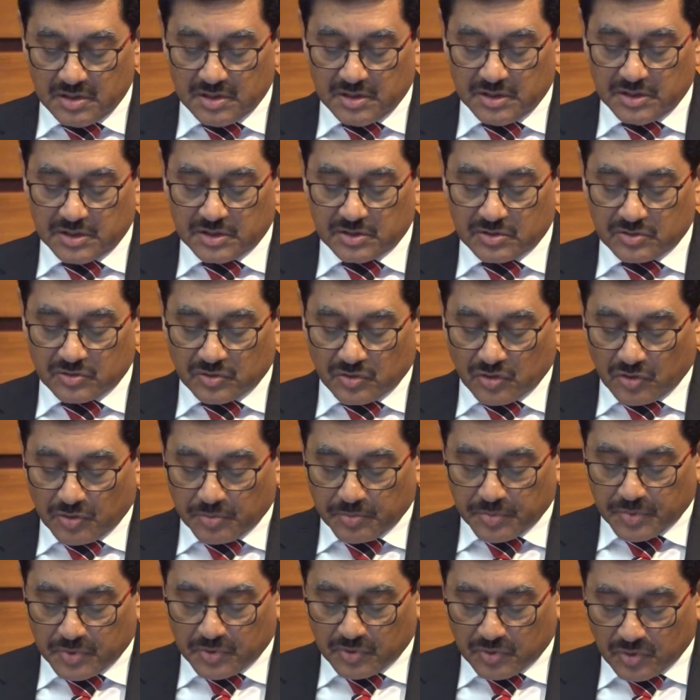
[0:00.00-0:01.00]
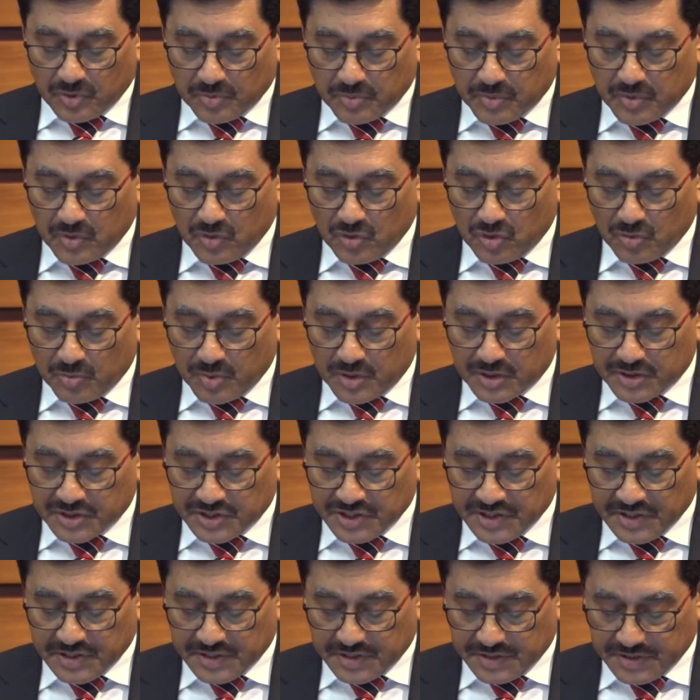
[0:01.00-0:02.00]
its top global
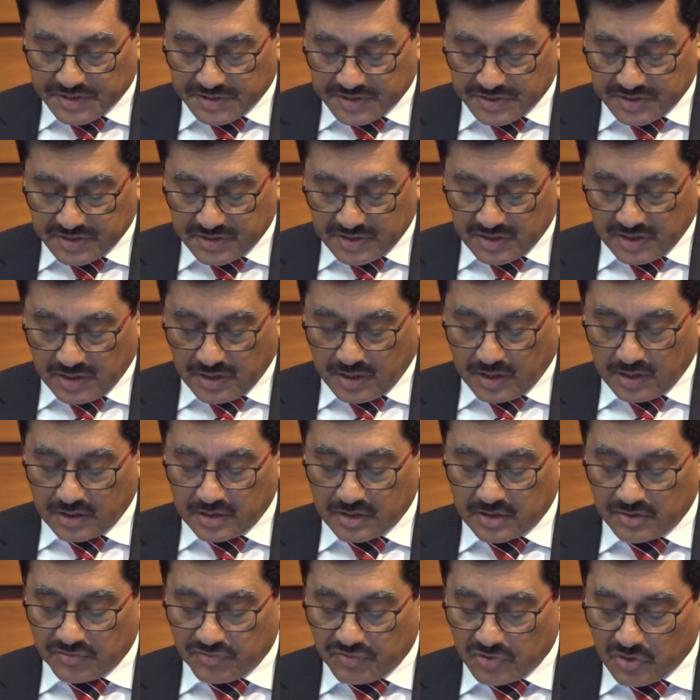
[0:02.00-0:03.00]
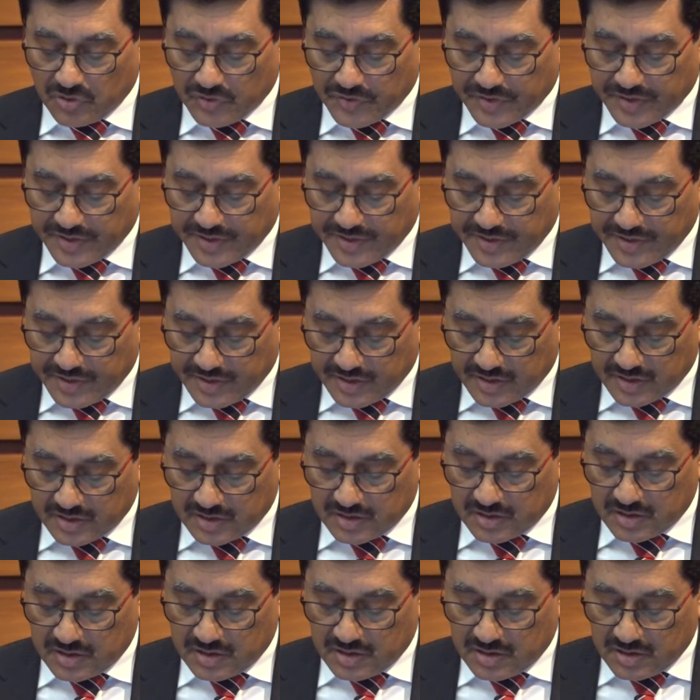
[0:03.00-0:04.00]
thinkers, and the following
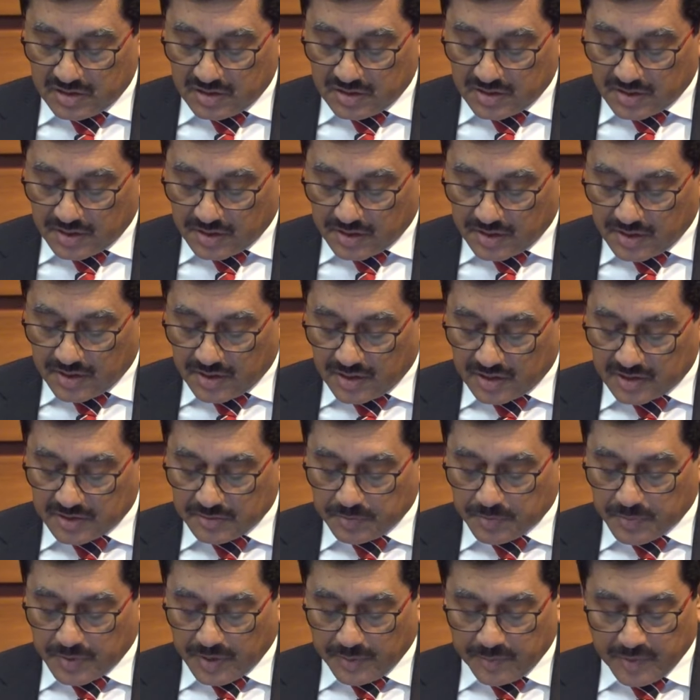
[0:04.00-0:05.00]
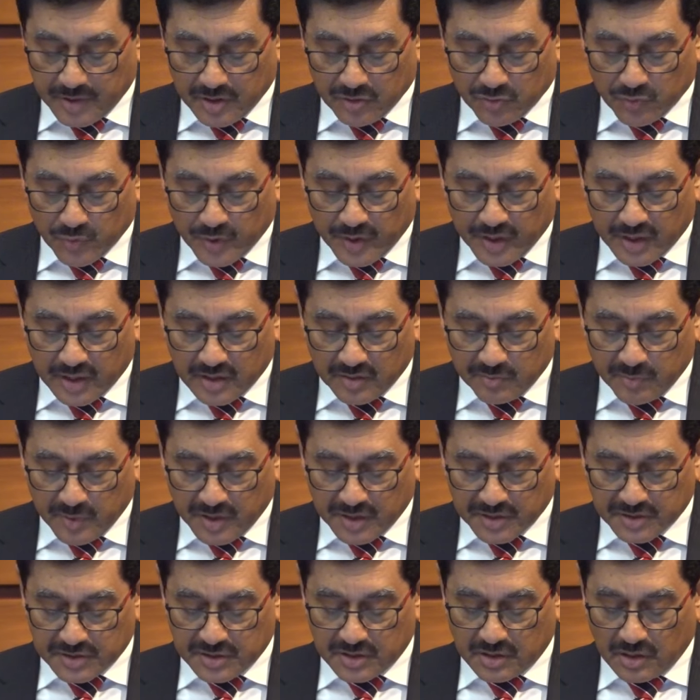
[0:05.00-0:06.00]
year, India's premier weekly
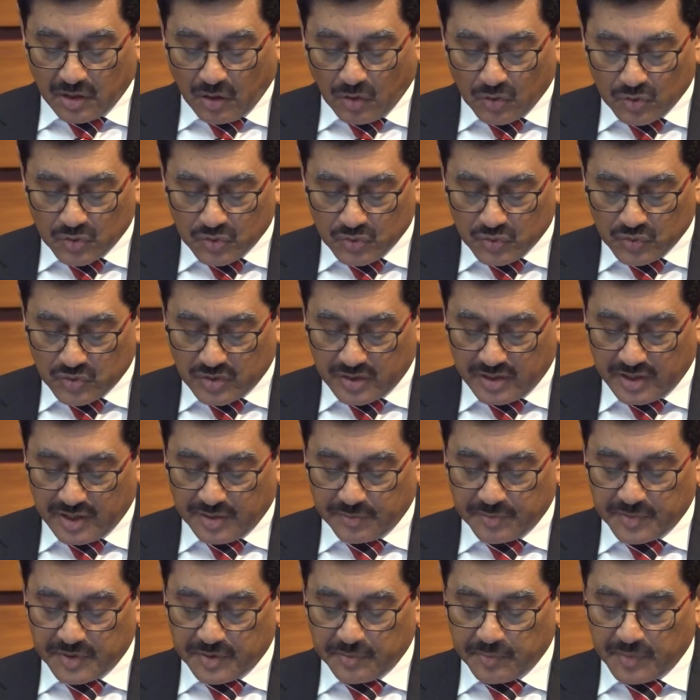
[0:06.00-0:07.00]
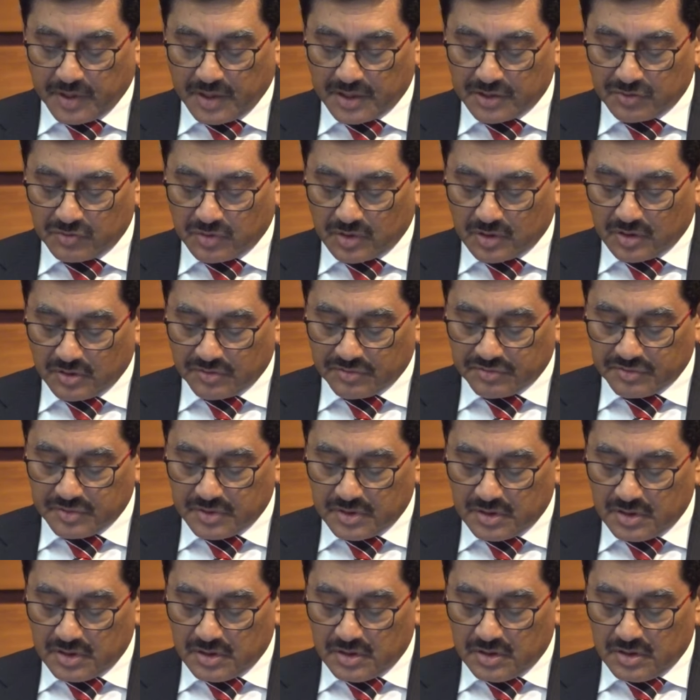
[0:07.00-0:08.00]
magazine Outlook named him as one of
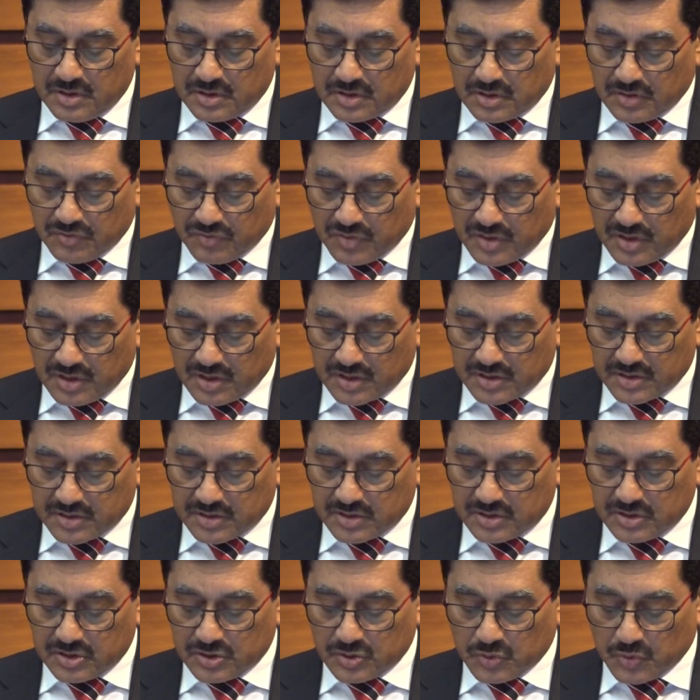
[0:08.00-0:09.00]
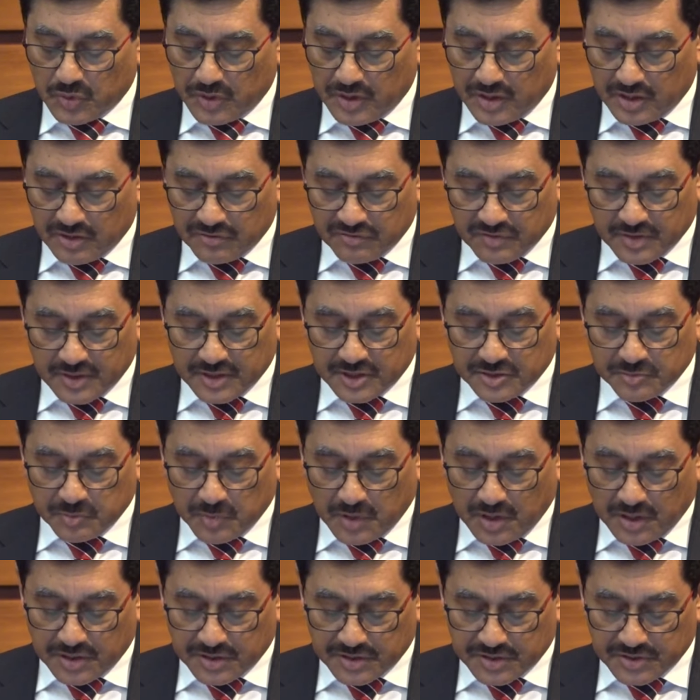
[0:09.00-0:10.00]
the world's 25
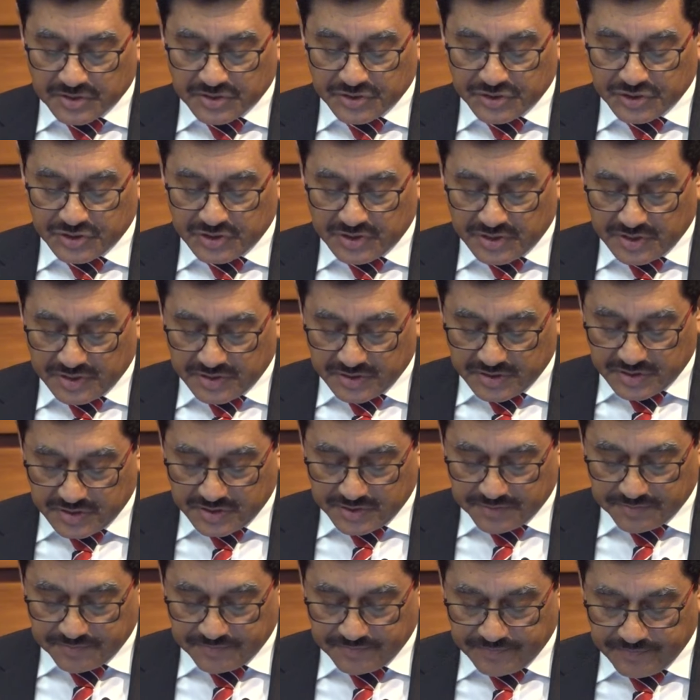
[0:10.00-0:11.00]
smartest Indians.